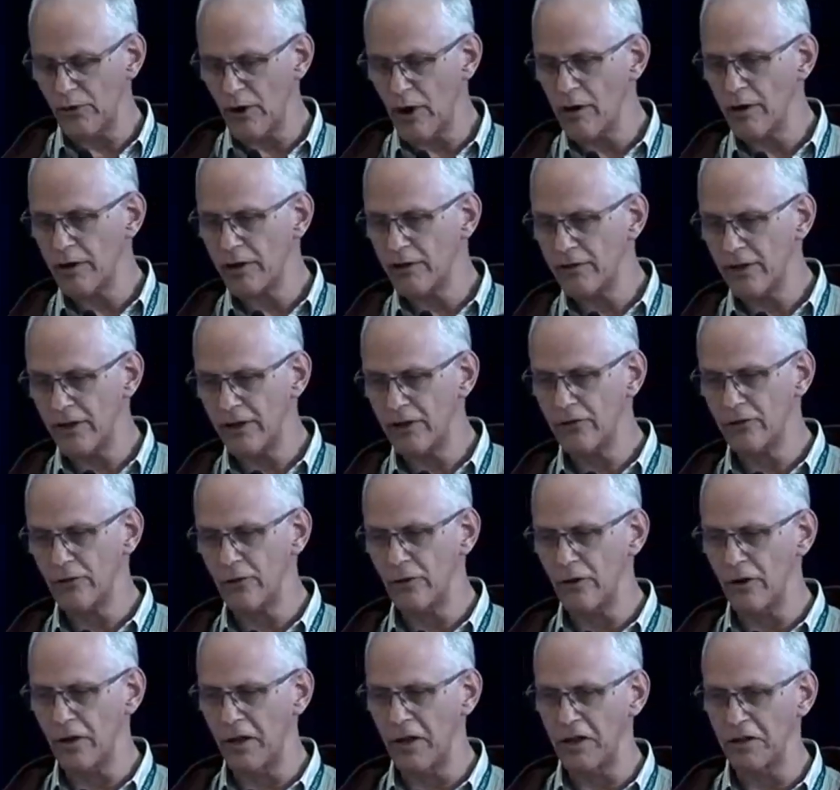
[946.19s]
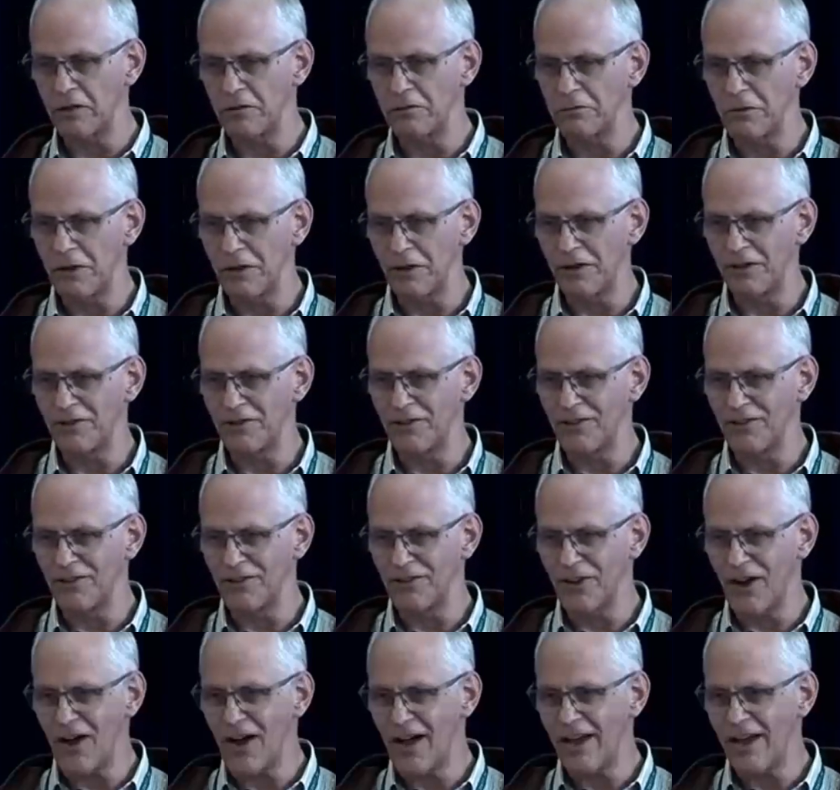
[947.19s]
architecture and
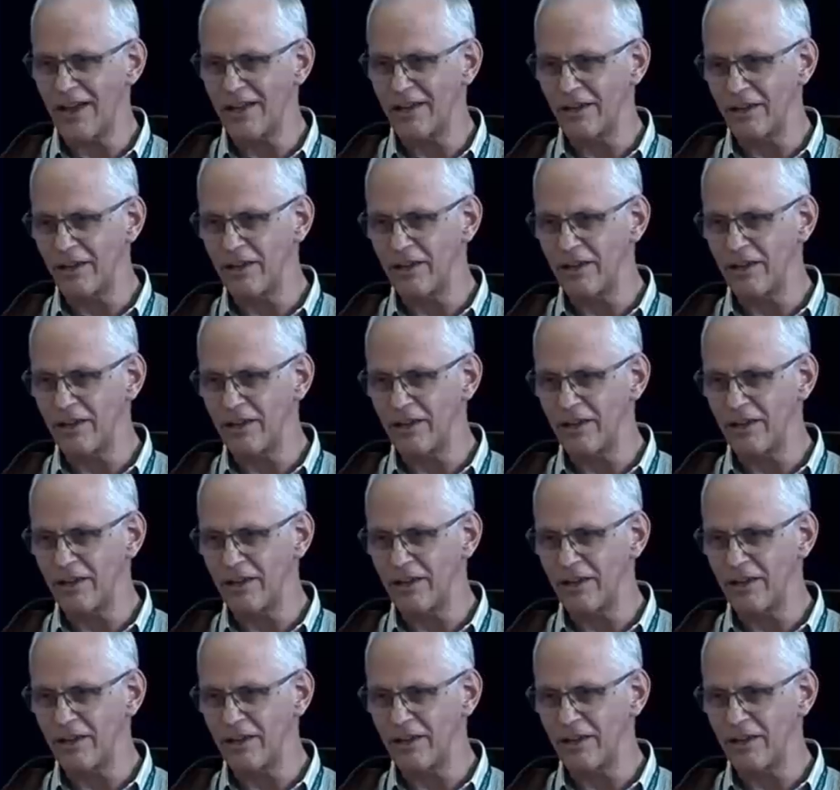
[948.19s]
design